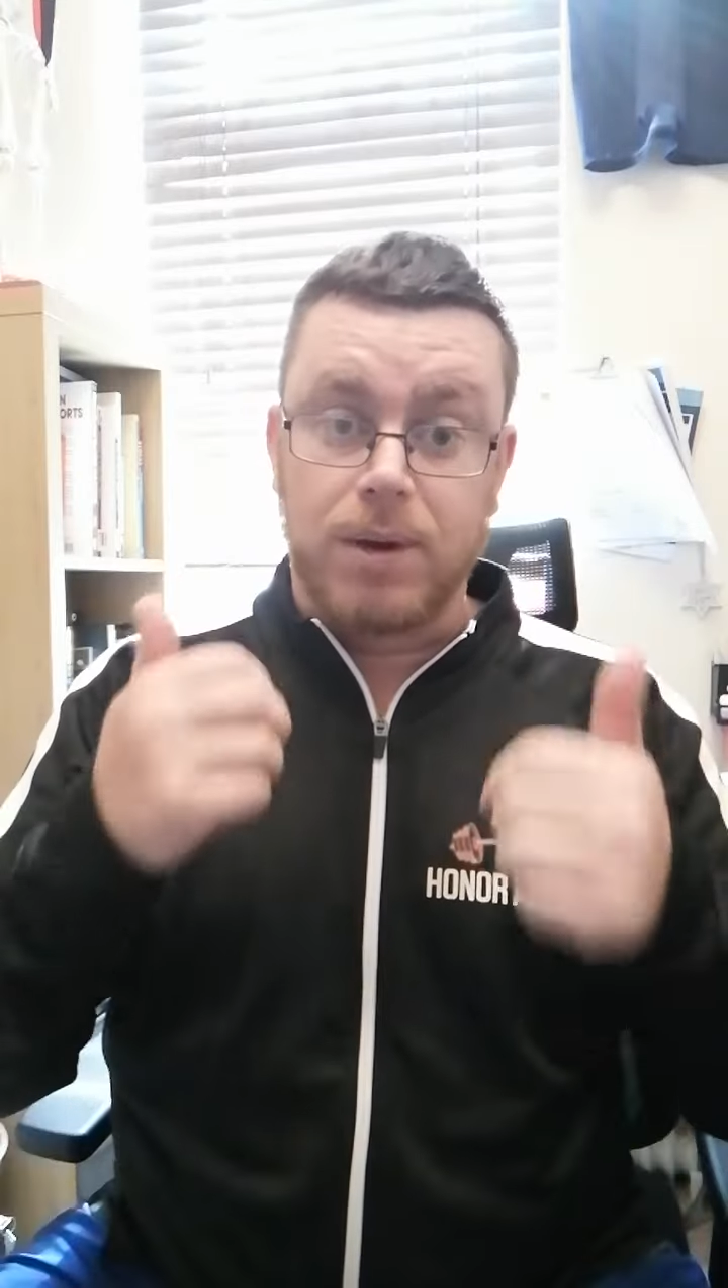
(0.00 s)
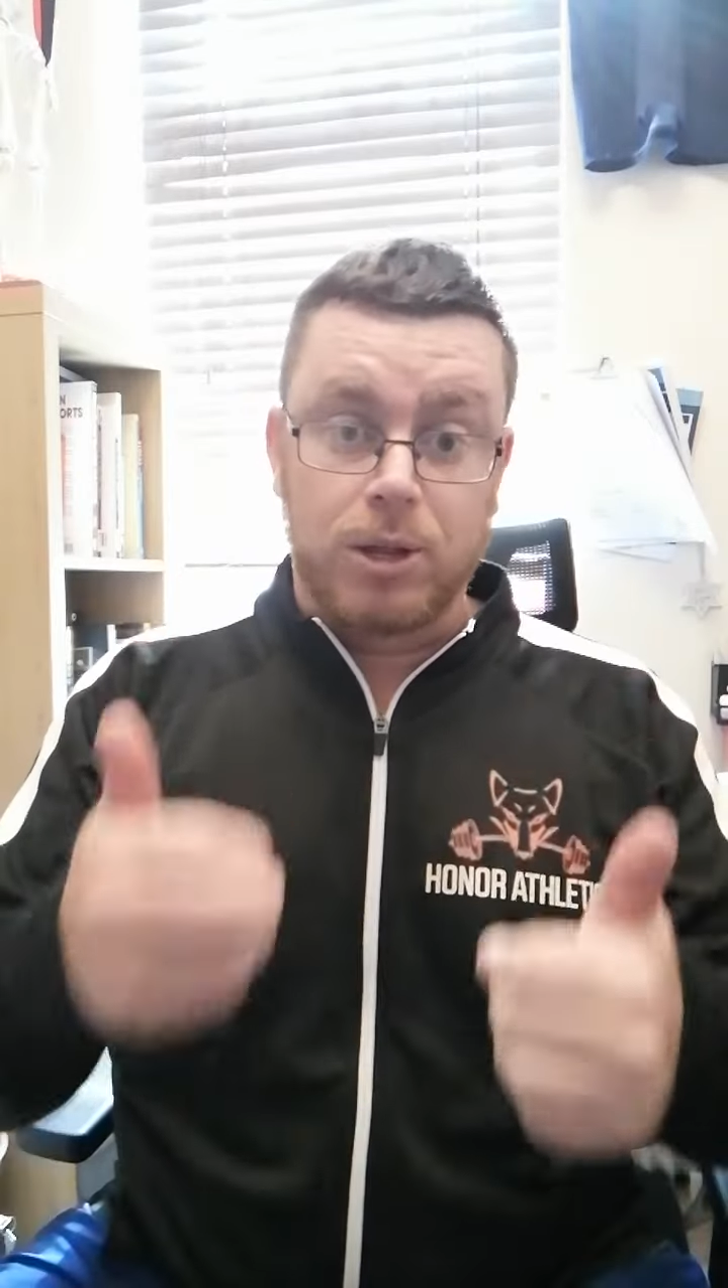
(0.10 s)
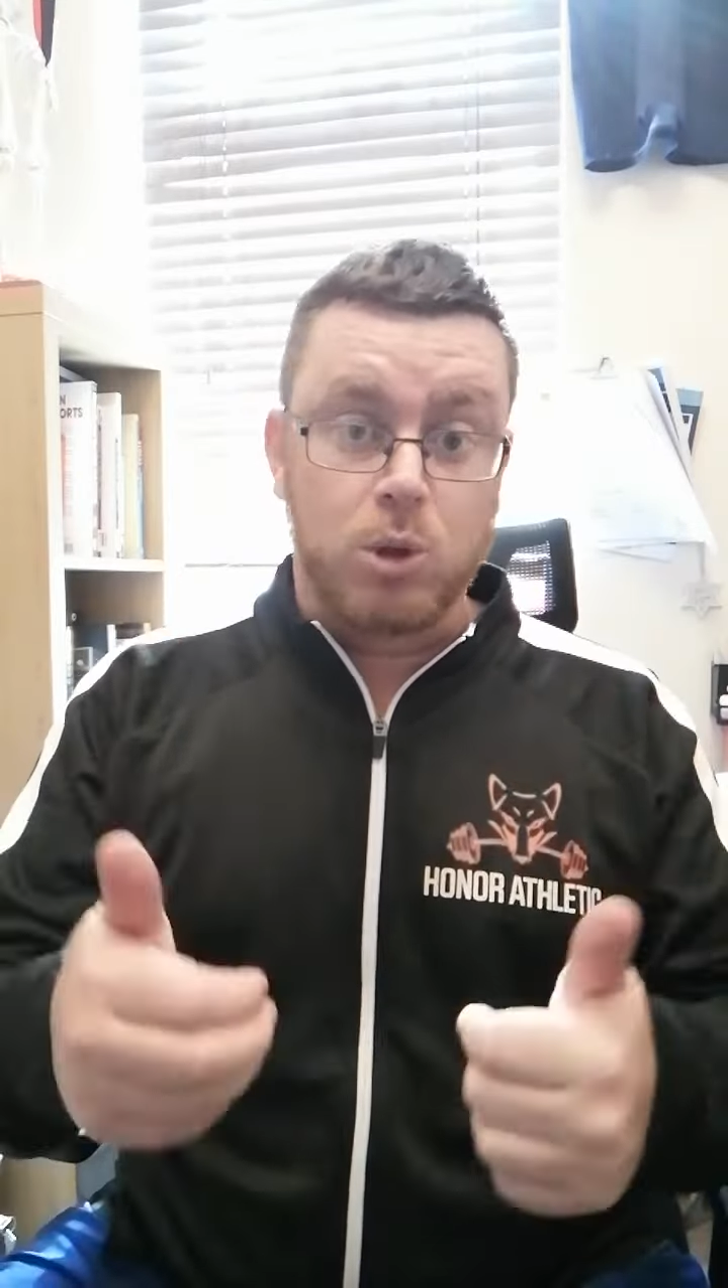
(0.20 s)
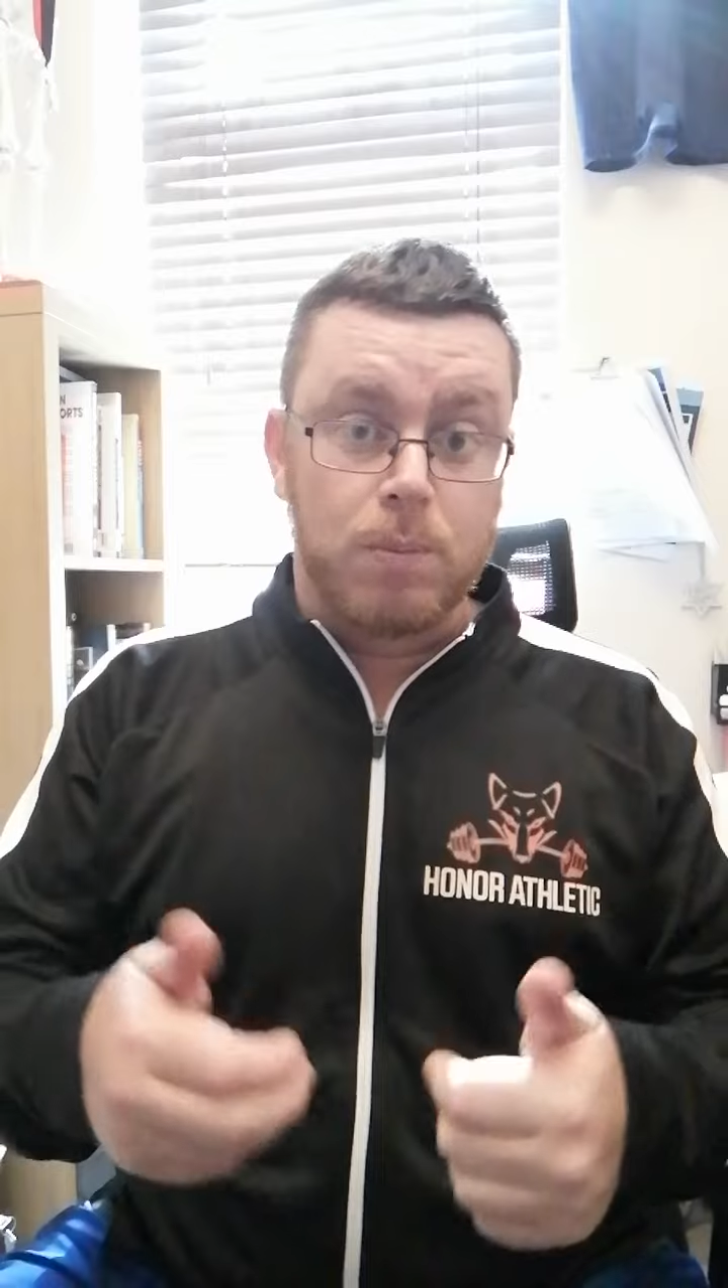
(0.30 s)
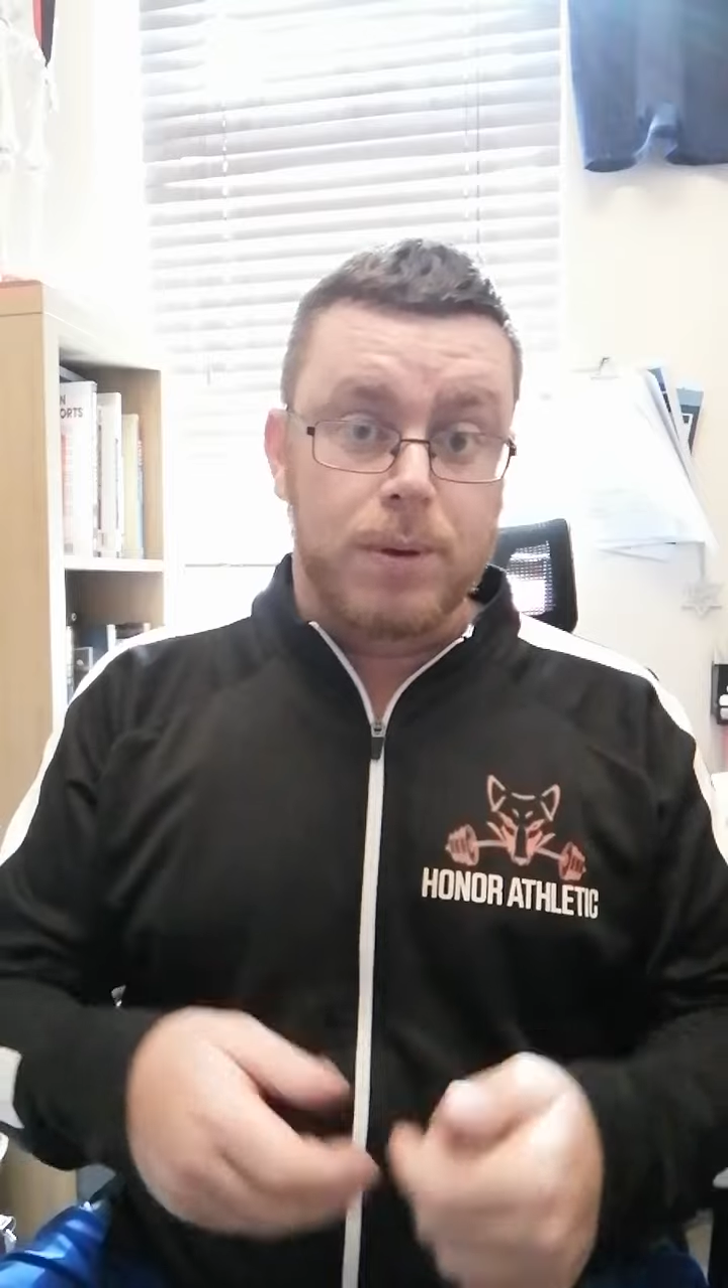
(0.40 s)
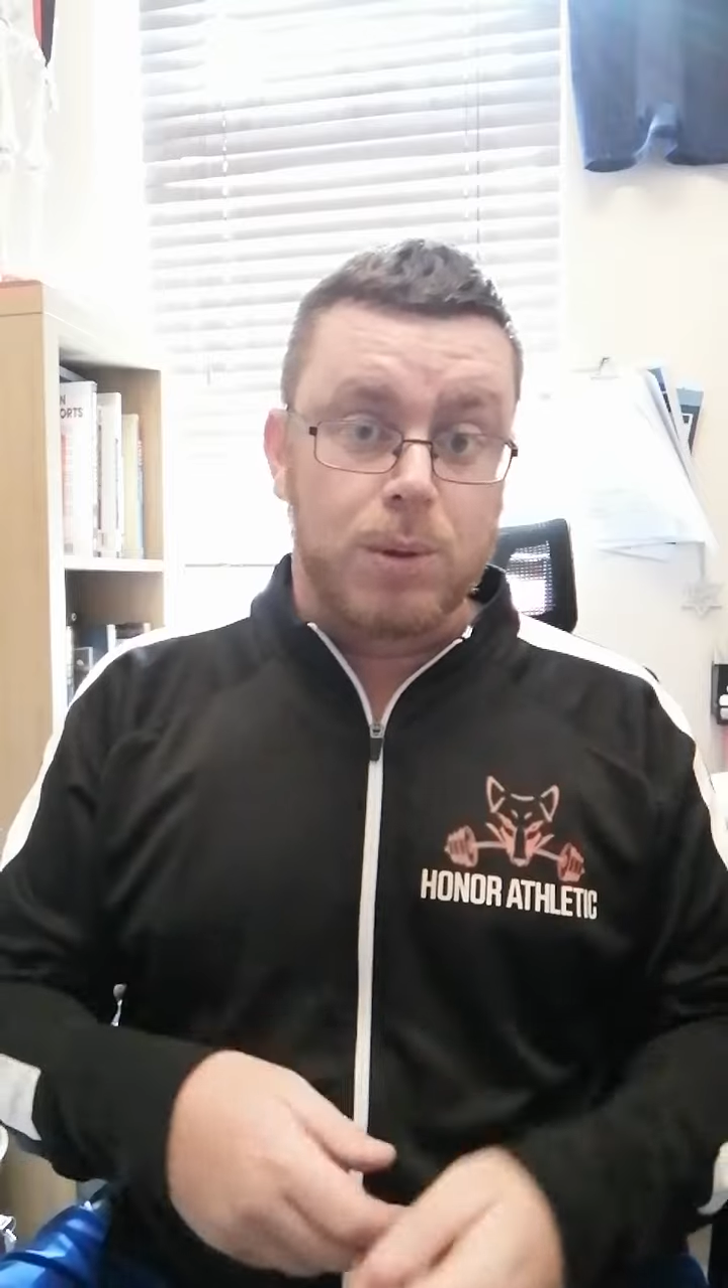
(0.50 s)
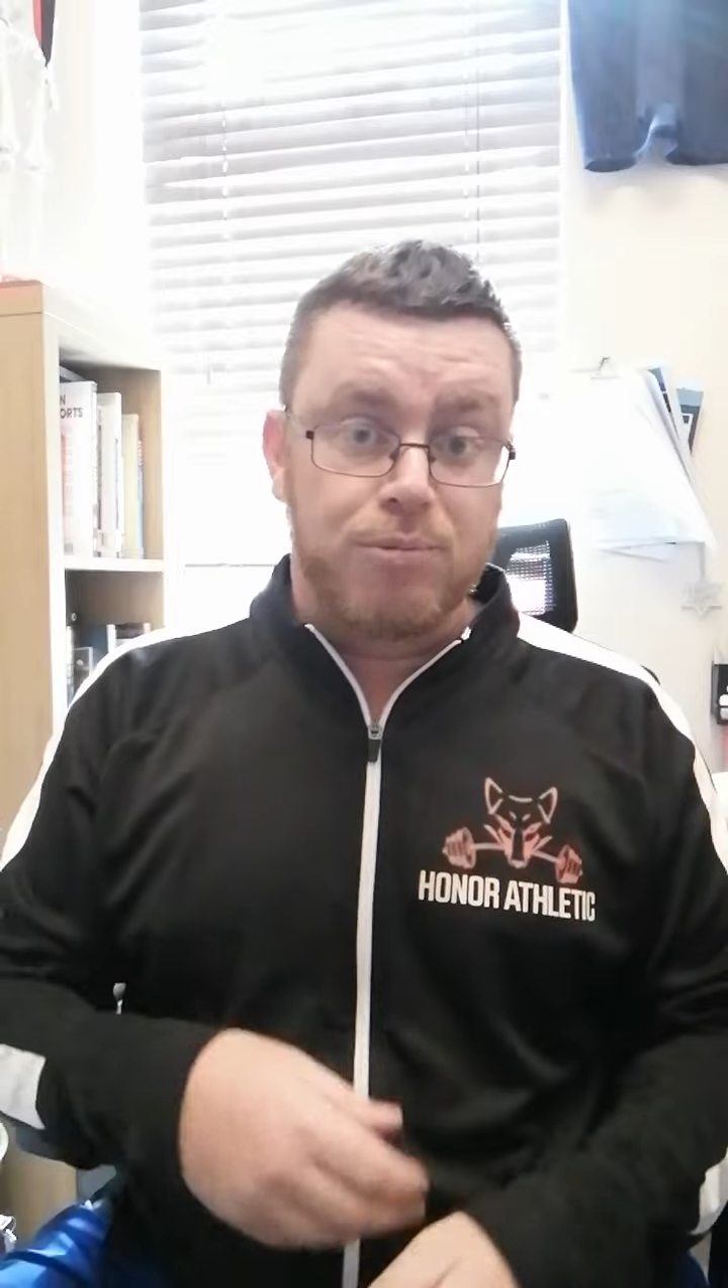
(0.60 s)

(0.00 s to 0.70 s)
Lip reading: like dumbbell